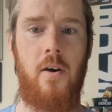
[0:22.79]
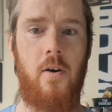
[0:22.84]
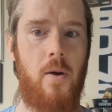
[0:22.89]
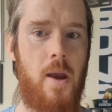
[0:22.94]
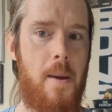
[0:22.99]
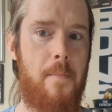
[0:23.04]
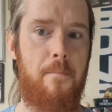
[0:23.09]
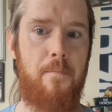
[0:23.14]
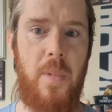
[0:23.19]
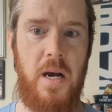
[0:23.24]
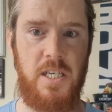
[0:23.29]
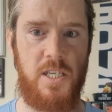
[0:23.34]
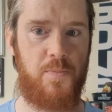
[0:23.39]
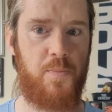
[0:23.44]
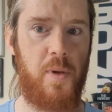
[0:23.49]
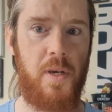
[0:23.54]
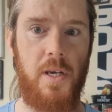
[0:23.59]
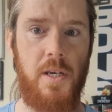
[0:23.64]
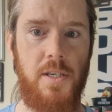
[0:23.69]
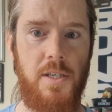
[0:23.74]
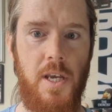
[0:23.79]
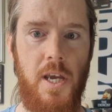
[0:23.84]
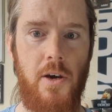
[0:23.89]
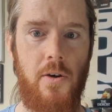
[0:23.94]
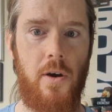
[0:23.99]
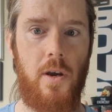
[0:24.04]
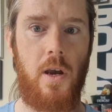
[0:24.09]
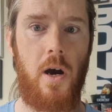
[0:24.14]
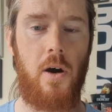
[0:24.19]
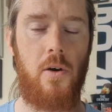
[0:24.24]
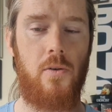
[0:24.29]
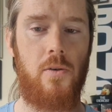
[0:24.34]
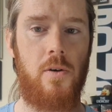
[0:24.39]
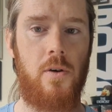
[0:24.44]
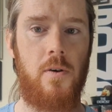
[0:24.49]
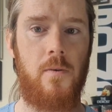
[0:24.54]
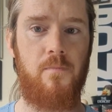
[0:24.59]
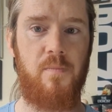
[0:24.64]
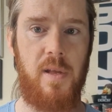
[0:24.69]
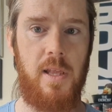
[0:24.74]
It must be a year ago,
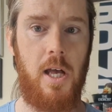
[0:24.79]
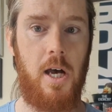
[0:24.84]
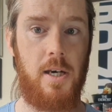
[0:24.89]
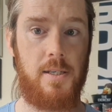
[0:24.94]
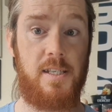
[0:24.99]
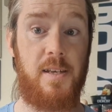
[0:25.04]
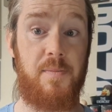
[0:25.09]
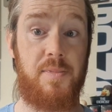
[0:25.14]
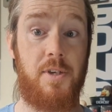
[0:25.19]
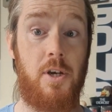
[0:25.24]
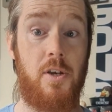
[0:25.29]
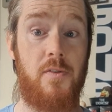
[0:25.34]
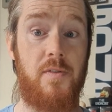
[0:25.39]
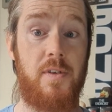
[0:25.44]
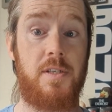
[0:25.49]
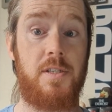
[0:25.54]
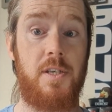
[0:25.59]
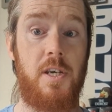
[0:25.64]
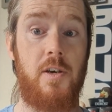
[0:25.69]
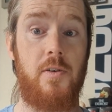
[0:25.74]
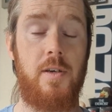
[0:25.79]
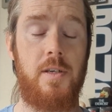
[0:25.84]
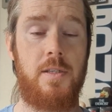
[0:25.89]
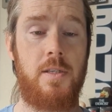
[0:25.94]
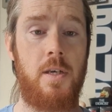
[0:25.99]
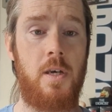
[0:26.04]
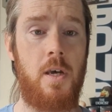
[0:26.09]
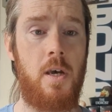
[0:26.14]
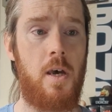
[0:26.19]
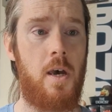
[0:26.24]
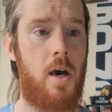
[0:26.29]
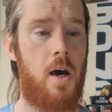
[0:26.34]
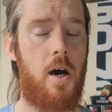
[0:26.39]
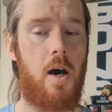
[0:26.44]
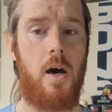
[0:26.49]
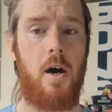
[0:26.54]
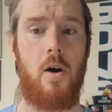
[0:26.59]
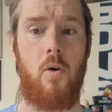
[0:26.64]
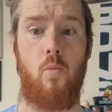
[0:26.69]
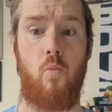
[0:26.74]
the last episode of this series.
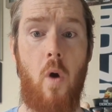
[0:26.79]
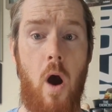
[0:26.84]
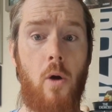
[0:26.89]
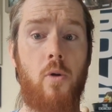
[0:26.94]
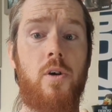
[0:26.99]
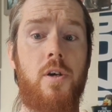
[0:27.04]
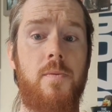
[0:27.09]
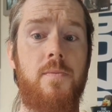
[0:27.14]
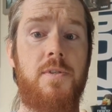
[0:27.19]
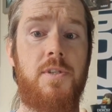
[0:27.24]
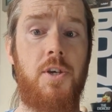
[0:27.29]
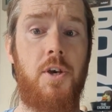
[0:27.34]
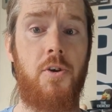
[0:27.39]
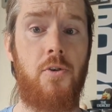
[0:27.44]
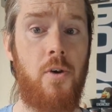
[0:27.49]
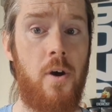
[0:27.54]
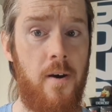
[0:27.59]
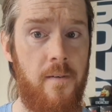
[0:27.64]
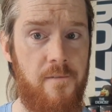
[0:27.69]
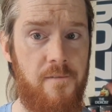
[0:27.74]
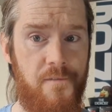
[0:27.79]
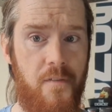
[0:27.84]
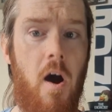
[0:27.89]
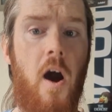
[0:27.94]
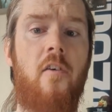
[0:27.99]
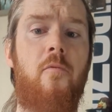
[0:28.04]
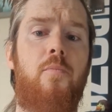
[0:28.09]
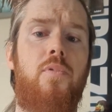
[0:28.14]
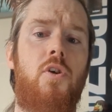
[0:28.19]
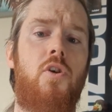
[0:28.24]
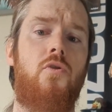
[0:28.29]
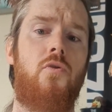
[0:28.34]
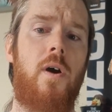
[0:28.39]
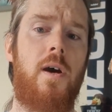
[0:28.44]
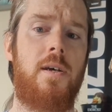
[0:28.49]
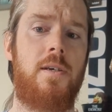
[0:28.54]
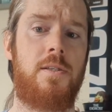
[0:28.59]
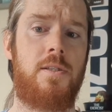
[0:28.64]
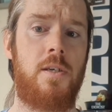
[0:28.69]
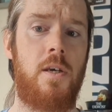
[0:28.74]
Welcome to 5
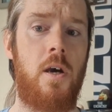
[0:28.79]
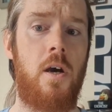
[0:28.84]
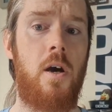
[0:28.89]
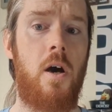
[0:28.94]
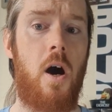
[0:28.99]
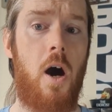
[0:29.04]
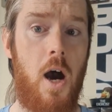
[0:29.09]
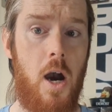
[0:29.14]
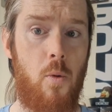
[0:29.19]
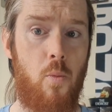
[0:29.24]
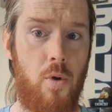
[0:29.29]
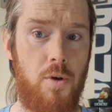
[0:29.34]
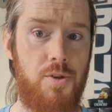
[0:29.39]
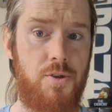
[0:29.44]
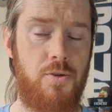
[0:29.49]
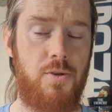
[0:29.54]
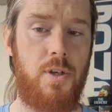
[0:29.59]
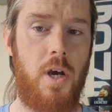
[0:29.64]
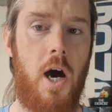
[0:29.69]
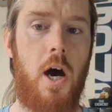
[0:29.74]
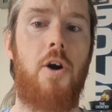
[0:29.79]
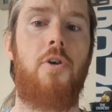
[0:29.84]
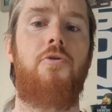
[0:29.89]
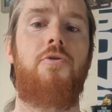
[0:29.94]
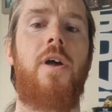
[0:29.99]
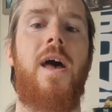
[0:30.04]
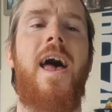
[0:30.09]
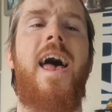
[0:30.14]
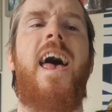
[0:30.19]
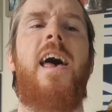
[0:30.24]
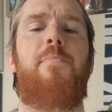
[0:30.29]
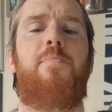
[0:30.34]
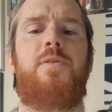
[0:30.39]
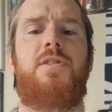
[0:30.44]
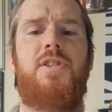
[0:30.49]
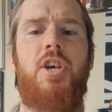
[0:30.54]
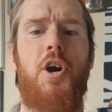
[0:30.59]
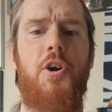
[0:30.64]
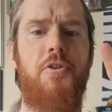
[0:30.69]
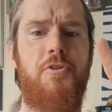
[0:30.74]
Blu-rays I want you to own,
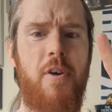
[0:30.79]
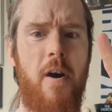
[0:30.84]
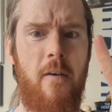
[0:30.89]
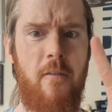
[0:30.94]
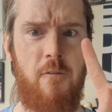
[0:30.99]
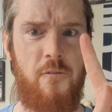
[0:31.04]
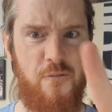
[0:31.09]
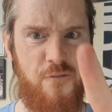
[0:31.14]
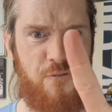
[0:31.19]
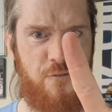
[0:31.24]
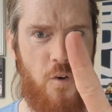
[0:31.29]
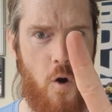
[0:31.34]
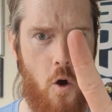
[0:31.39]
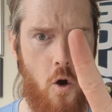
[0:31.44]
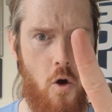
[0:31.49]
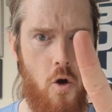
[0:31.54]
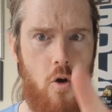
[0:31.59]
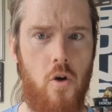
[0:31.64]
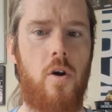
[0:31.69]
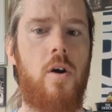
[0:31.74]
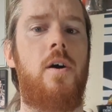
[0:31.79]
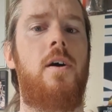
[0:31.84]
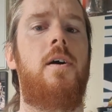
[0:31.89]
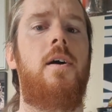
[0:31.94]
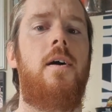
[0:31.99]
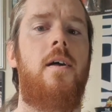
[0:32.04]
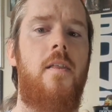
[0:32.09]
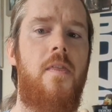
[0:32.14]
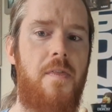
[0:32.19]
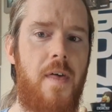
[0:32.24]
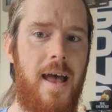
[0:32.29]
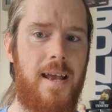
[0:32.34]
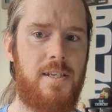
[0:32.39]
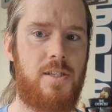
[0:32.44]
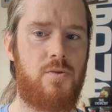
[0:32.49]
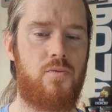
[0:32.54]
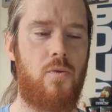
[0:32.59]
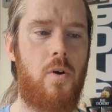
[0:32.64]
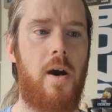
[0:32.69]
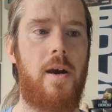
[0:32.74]
episode 4.
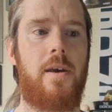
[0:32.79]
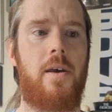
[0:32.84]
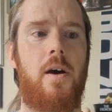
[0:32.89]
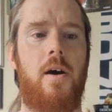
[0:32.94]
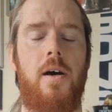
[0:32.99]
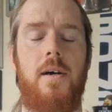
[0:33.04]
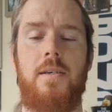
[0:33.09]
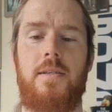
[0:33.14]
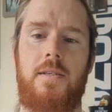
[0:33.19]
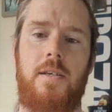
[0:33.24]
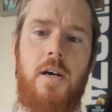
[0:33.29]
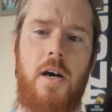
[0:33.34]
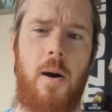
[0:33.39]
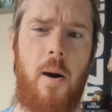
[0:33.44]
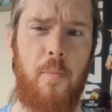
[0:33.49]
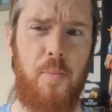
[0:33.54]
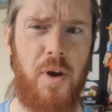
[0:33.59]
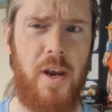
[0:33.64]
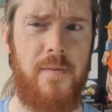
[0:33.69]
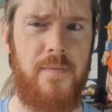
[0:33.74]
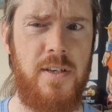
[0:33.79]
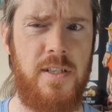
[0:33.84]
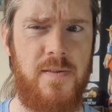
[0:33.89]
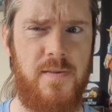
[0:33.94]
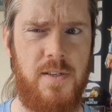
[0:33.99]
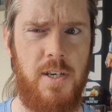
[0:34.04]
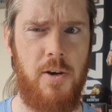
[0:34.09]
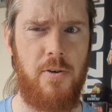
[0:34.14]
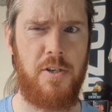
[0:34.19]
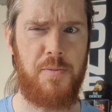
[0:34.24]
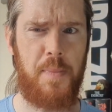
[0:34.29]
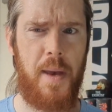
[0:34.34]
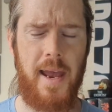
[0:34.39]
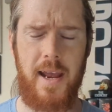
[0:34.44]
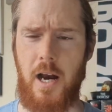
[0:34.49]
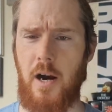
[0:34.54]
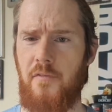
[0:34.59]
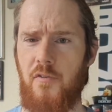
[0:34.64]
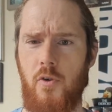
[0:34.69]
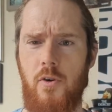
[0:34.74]
That's right, guys. I'm bringing this series back.
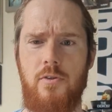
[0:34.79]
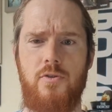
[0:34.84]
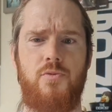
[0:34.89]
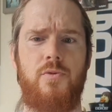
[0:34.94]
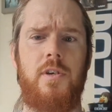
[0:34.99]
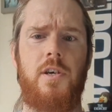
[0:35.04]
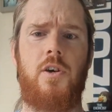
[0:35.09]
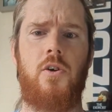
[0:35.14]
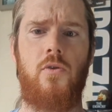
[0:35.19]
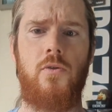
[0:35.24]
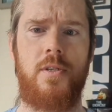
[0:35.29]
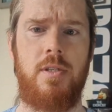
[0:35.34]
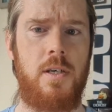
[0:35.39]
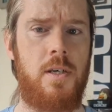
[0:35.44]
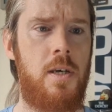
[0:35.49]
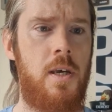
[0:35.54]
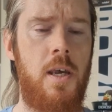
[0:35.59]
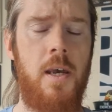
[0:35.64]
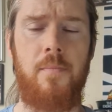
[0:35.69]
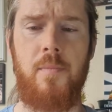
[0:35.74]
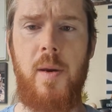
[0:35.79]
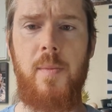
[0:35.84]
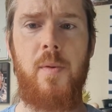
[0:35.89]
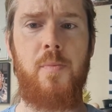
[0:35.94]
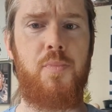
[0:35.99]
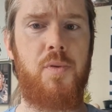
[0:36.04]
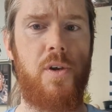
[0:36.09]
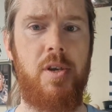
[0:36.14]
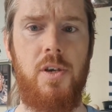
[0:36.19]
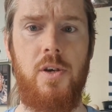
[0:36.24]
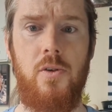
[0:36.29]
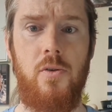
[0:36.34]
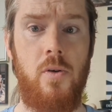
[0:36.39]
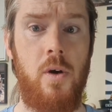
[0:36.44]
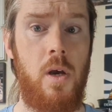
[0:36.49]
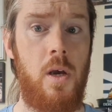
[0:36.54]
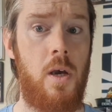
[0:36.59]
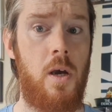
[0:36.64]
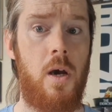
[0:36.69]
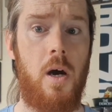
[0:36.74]
I thought it was really cool to maybe bring you
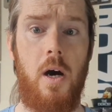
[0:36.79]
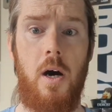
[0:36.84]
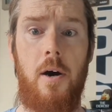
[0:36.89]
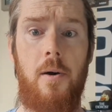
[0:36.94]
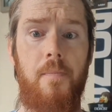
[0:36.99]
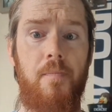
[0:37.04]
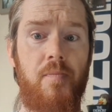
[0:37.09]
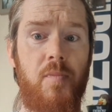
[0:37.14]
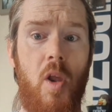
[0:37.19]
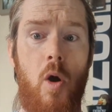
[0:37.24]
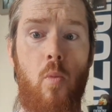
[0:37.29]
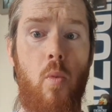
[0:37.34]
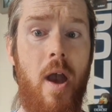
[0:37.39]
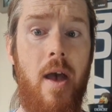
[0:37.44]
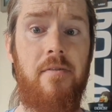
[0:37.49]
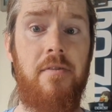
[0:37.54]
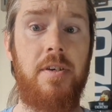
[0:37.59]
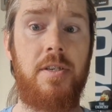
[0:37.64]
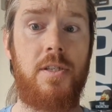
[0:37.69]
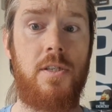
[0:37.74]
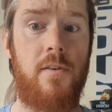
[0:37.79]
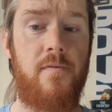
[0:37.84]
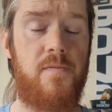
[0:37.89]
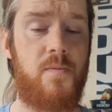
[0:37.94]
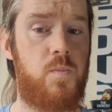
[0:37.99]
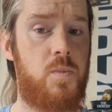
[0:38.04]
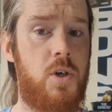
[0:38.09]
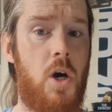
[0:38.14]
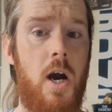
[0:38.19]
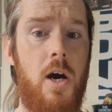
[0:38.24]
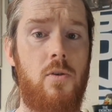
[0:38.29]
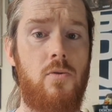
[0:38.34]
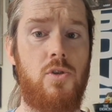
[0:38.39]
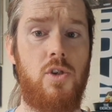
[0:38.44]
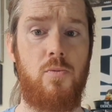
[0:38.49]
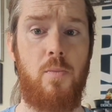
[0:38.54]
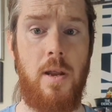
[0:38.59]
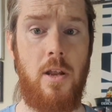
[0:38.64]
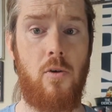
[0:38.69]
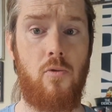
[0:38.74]
awareness to titles
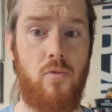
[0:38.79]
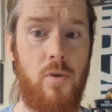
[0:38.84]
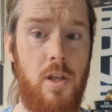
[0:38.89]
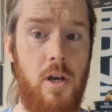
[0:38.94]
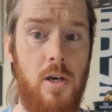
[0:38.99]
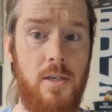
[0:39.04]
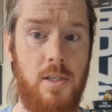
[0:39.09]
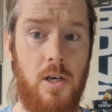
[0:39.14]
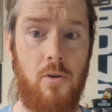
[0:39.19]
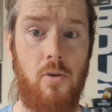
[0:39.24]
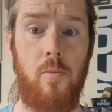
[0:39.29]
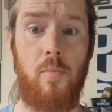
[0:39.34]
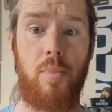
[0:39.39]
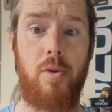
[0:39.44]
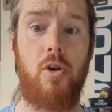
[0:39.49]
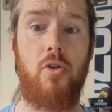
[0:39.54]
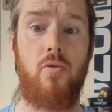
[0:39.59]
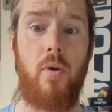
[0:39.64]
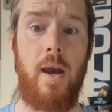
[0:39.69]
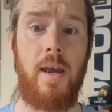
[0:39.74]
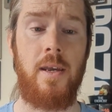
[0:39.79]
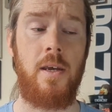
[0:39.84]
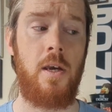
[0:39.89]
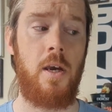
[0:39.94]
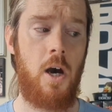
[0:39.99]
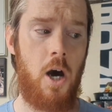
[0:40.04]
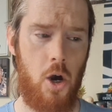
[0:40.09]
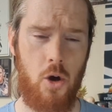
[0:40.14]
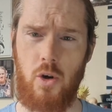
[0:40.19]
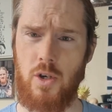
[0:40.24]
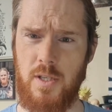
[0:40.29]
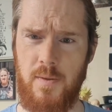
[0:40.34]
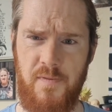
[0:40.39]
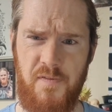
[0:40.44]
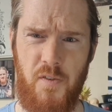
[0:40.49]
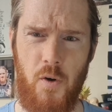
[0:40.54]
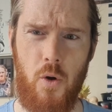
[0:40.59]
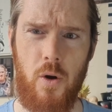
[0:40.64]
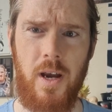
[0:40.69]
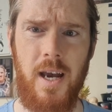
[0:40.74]
you may not realise are on Blu-ray. I've got some
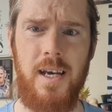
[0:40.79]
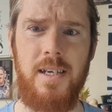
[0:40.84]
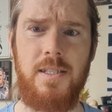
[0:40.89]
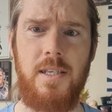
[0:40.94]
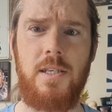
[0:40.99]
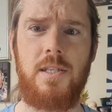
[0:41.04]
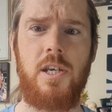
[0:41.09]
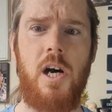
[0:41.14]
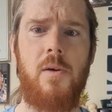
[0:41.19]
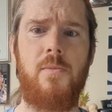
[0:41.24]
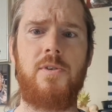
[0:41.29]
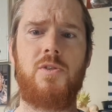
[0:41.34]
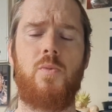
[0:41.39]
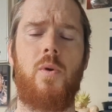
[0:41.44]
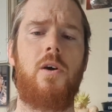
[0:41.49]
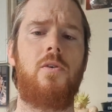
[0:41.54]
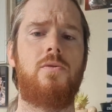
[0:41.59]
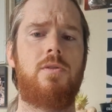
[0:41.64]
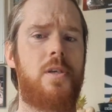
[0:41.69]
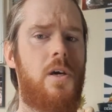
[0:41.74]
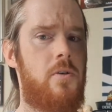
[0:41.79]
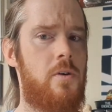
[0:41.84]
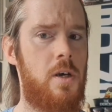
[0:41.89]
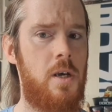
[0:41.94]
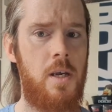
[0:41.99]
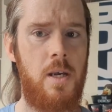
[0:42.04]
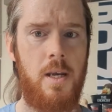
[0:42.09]
4Ks this time as well, so